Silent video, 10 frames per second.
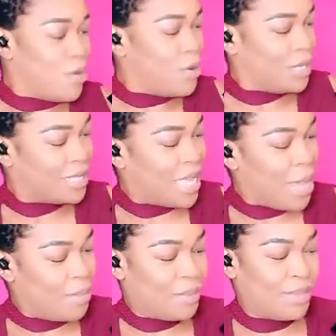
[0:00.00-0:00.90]
It just
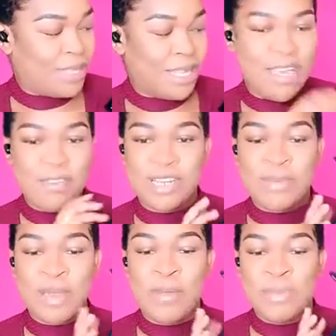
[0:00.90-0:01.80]
happens that every time
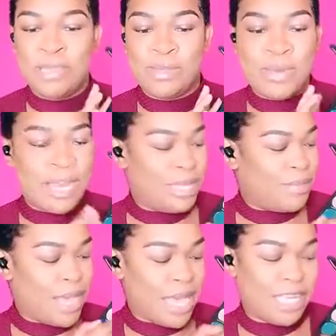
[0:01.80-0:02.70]
I open this palette,
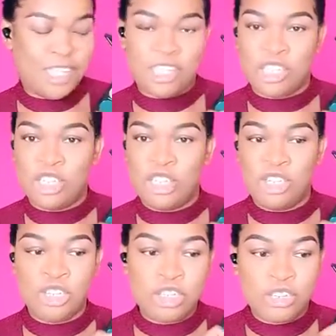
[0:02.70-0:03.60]
my eyes just
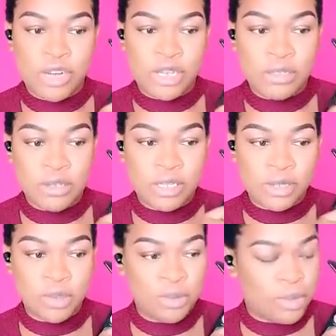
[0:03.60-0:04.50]
shoot straight to these
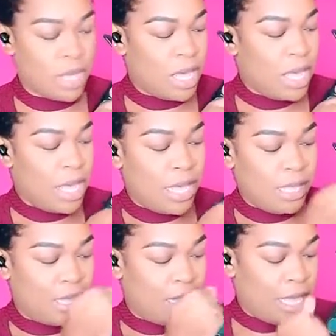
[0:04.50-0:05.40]
two,
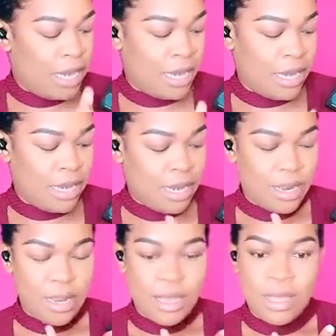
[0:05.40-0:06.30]
and then
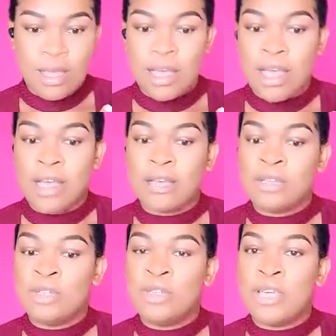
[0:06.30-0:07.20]

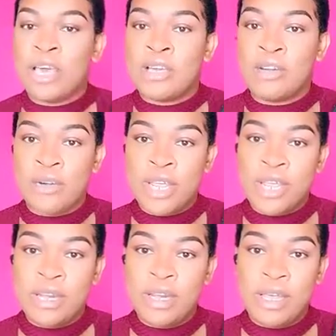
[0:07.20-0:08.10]
to the
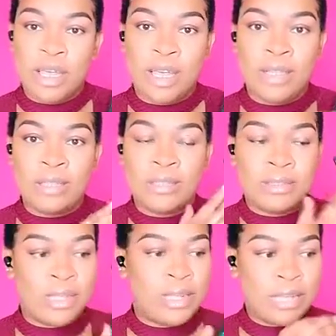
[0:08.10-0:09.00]
green, and
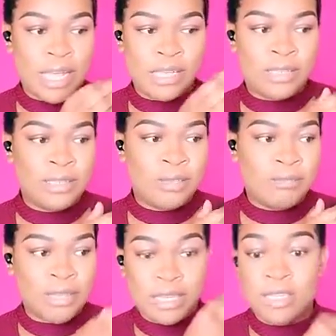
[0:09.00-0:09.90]
then
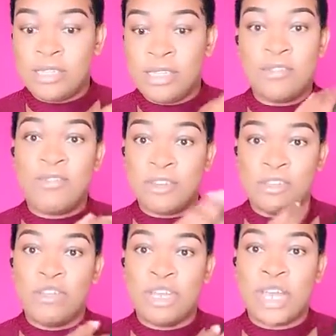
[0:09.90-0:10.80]
that's the first
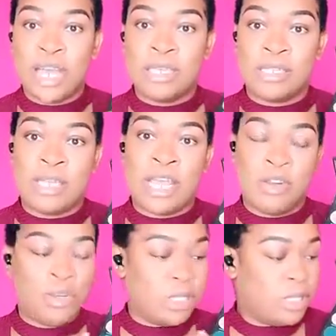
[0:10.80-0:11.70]
3 colors that I
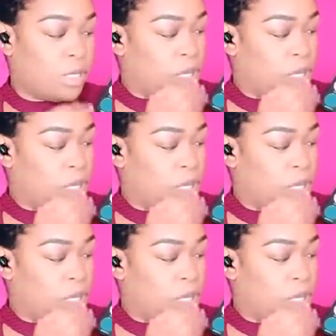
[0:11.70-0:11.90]
notice